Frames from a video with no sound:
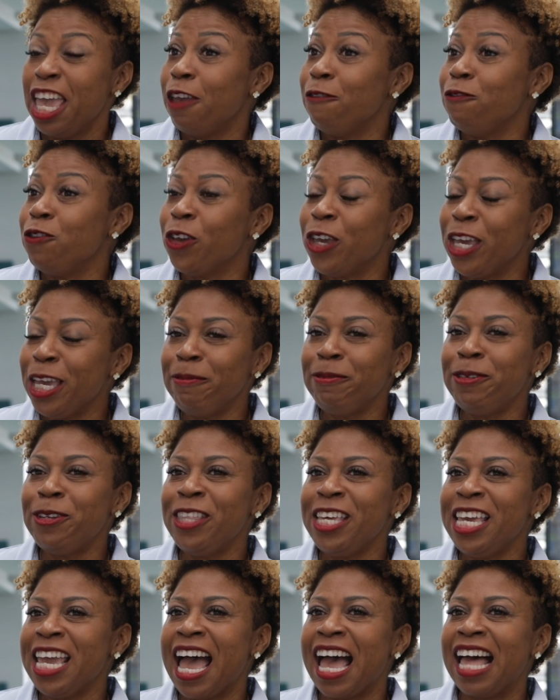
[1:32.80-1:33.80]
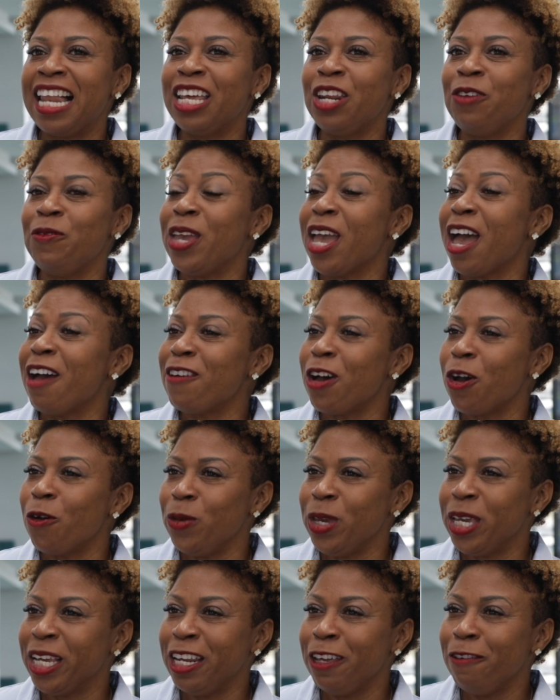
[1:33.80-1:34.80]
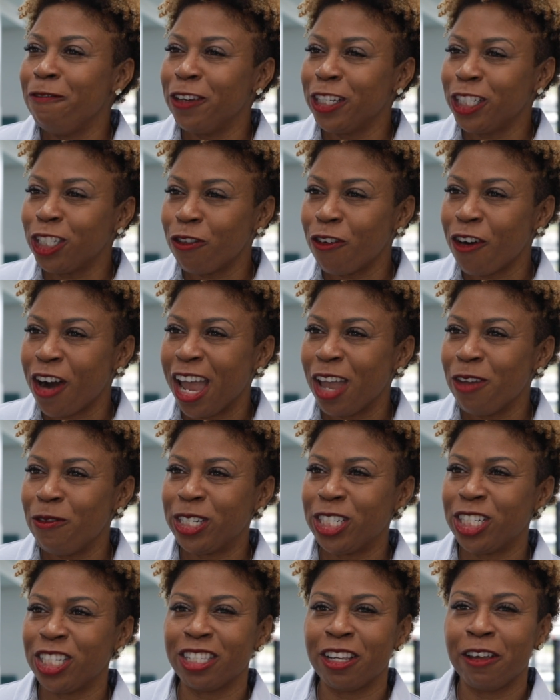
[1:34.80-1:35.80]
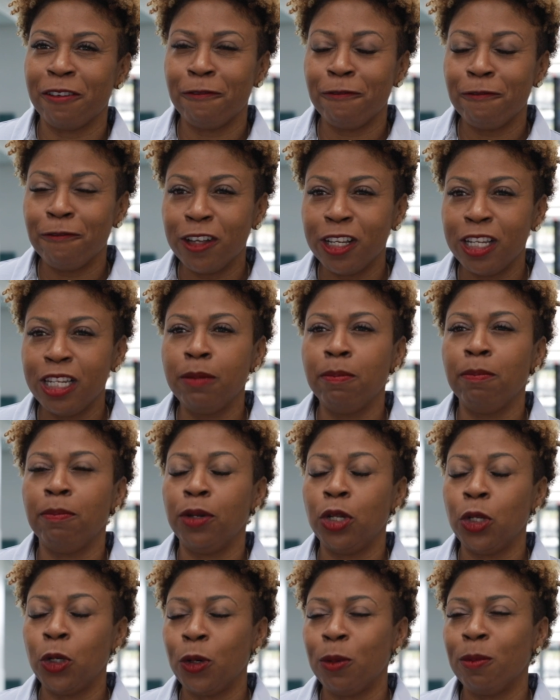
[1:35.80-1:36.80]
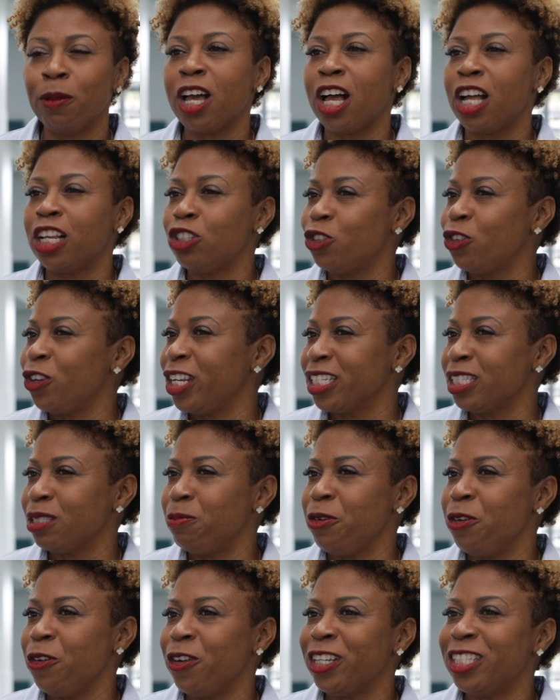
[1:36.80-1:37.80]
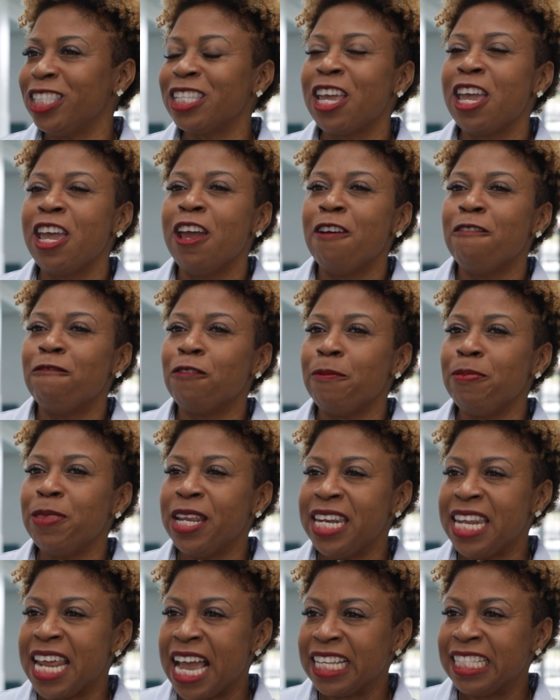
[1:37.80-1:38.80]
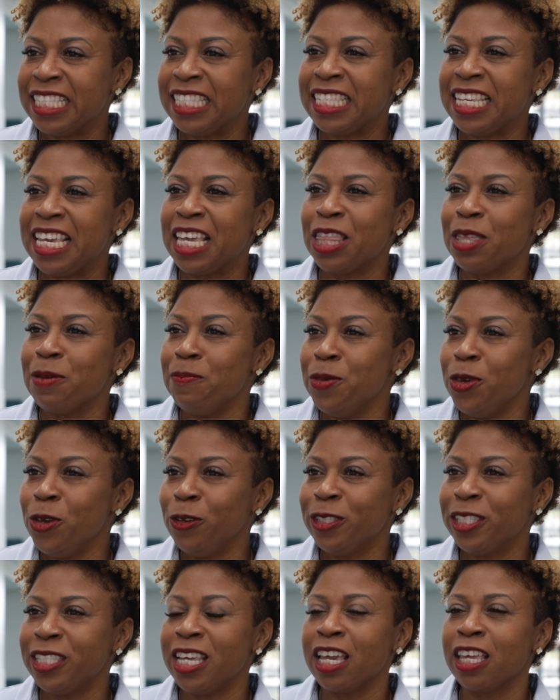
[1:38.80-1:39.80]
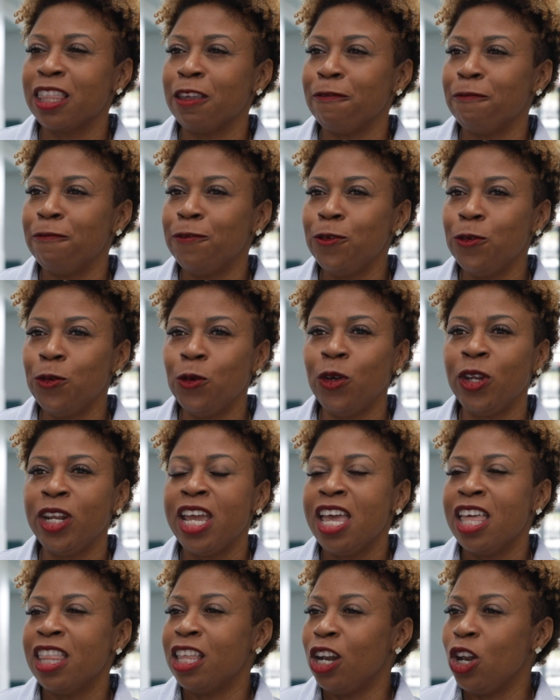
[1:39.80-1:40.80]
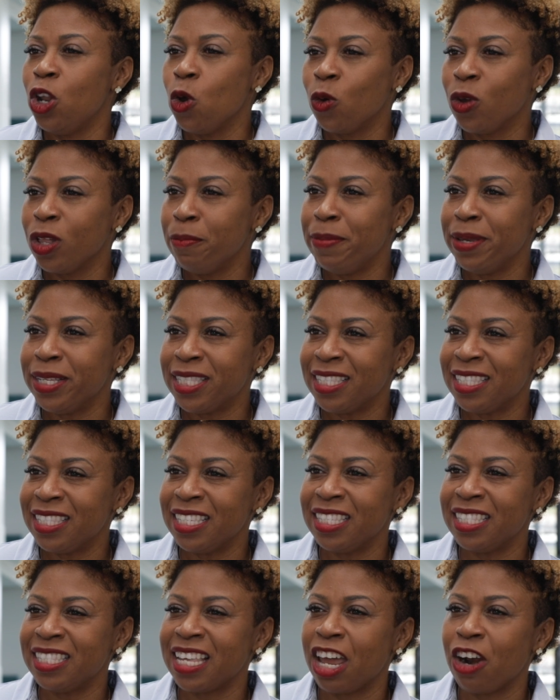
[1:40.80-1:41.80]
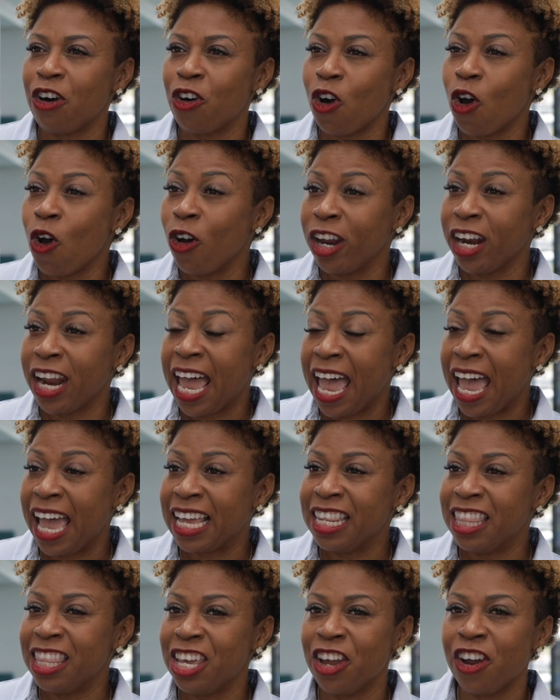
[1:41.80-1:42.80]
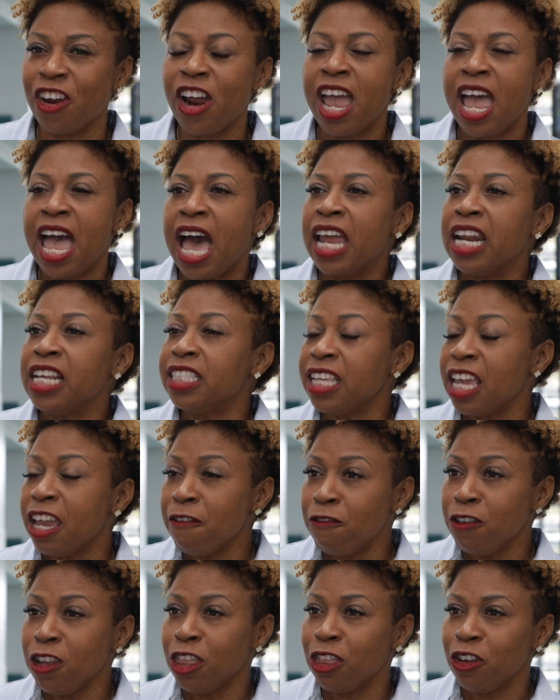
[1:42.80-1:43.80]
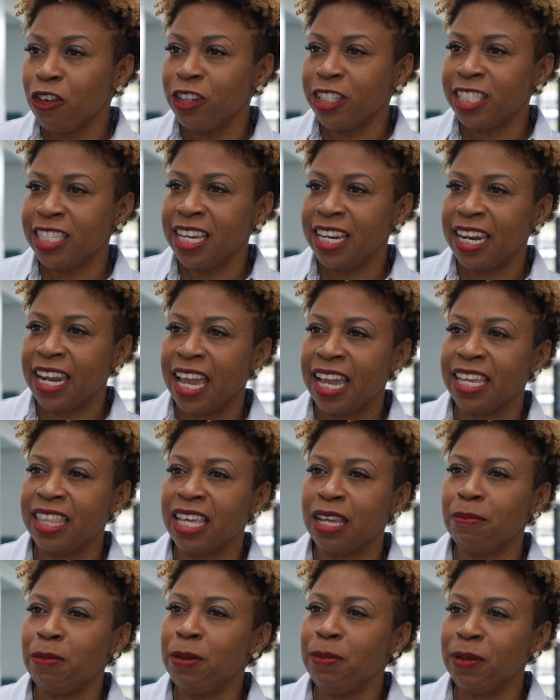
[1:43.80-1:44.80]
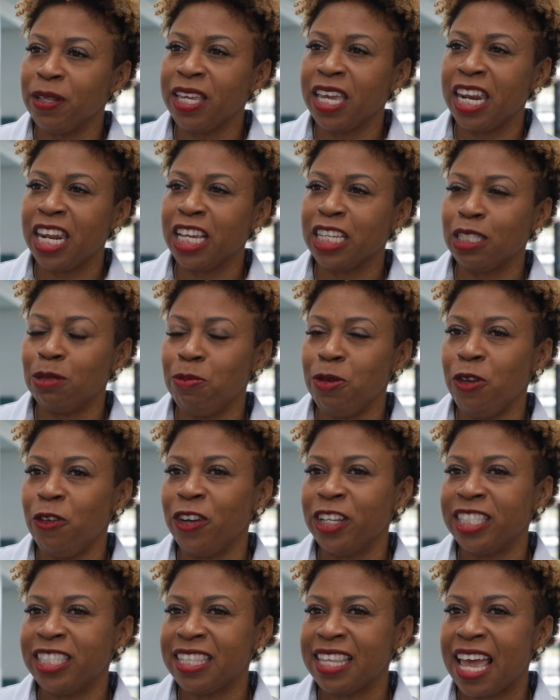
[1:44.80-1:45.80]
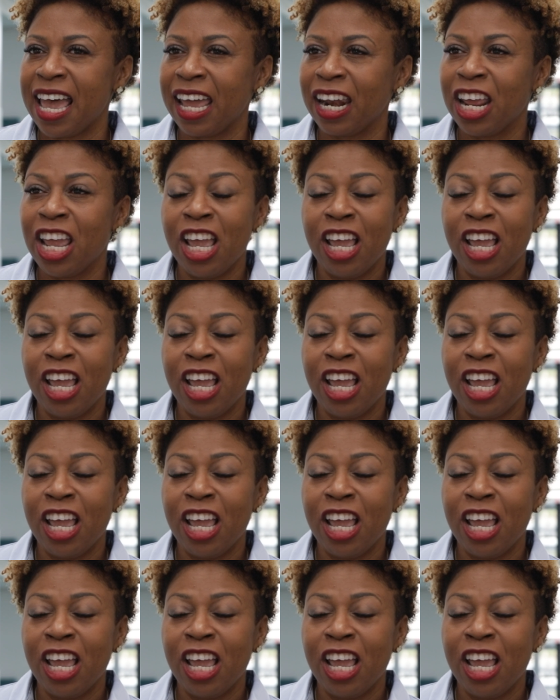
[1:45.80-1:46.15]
If you came to the island, we have our weekly fish fry, which is a full-bloom cultural experience, from the dancing, the music, the food, the local businesses that are on hand there. And it's every Thursday night that people can experience that.